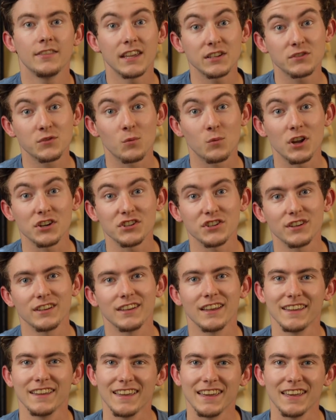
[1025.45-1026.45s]
Thanks for watching.
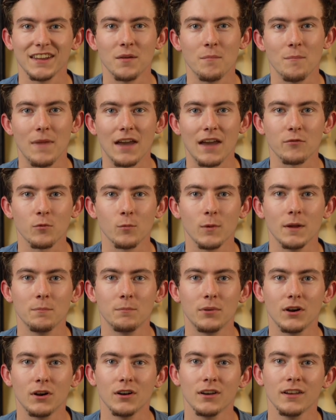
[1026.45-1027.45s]
Again, Matt from Red
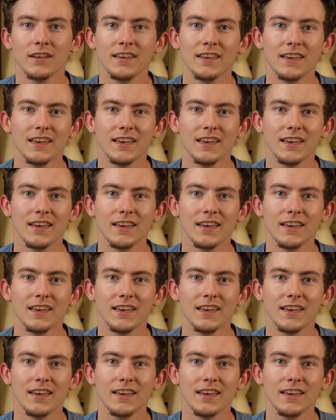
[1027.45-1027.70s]
Paw.